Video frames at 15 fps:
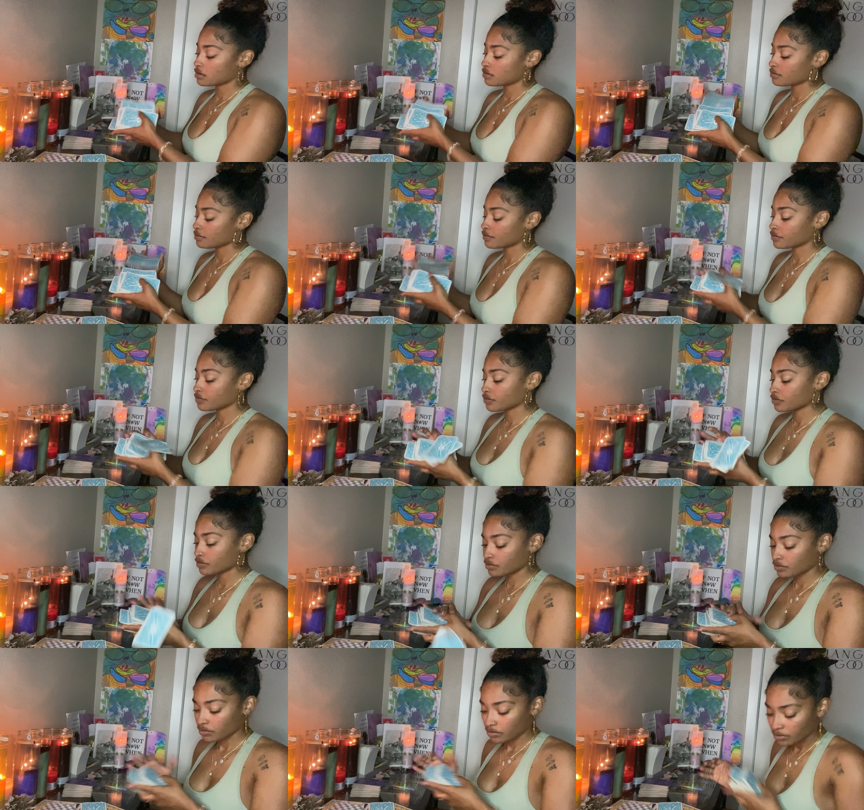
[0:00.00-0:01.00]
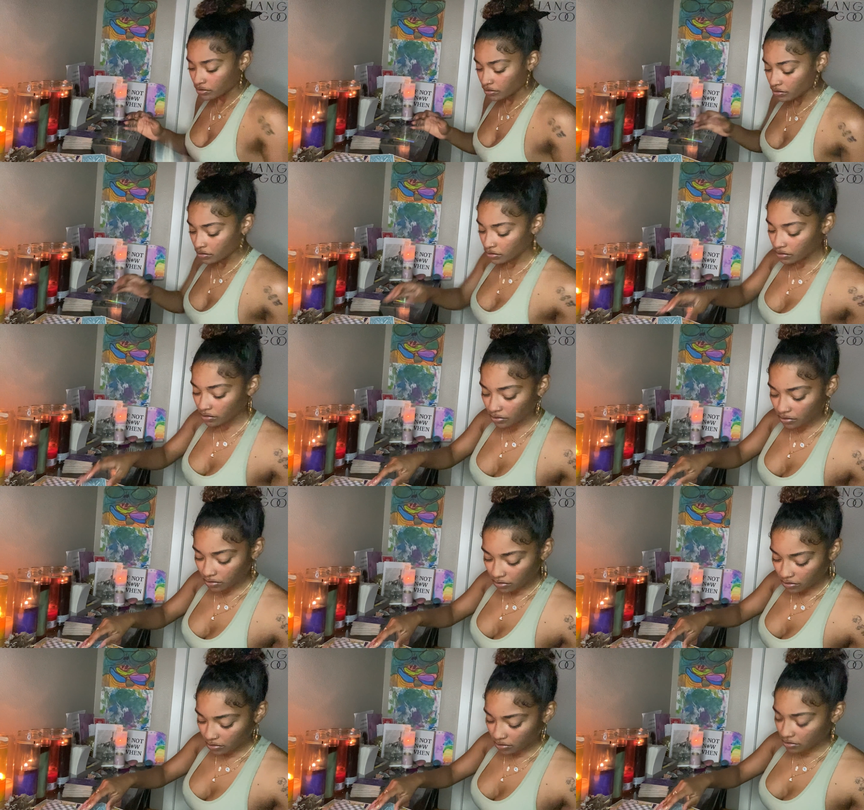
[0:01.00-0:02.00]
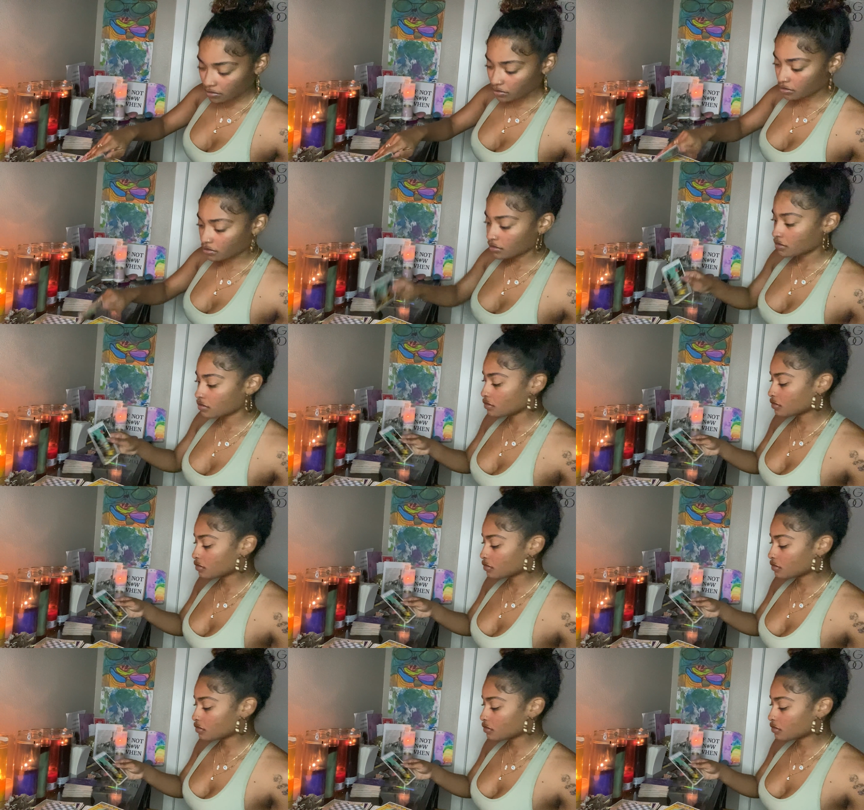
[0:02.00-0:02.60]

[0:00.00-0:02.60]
(silence)